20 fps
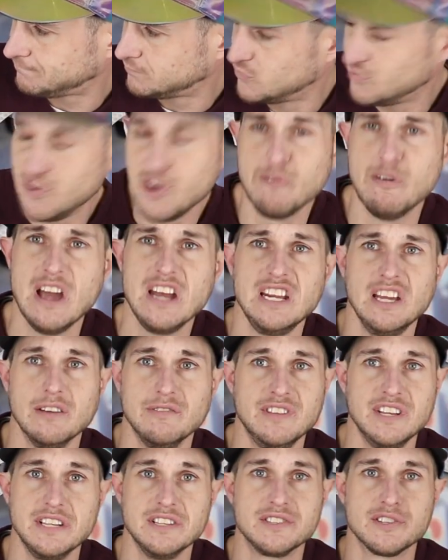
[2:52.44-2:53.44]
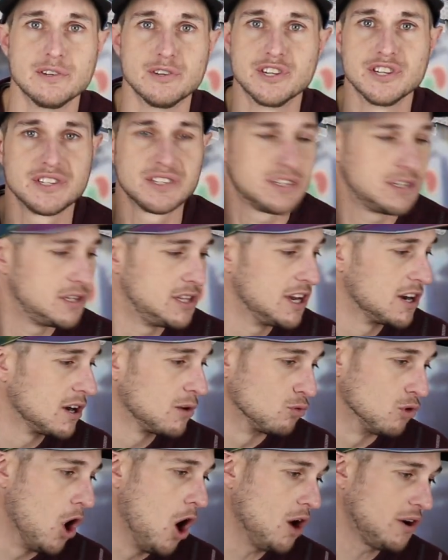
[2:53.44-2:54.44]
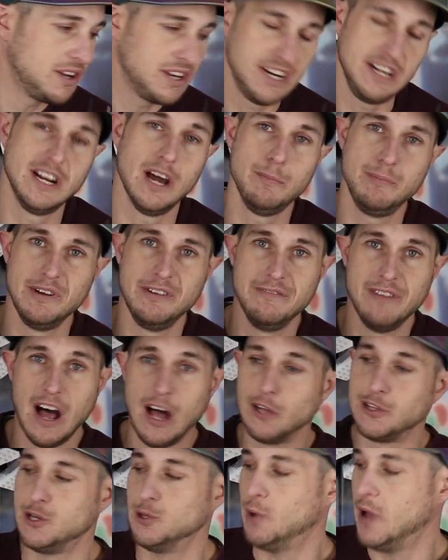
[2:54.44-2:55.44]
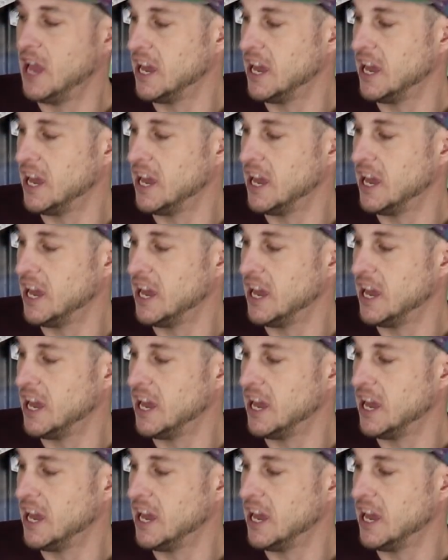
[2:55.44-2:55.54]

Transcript: if you have any of these, they're rocketing up in value.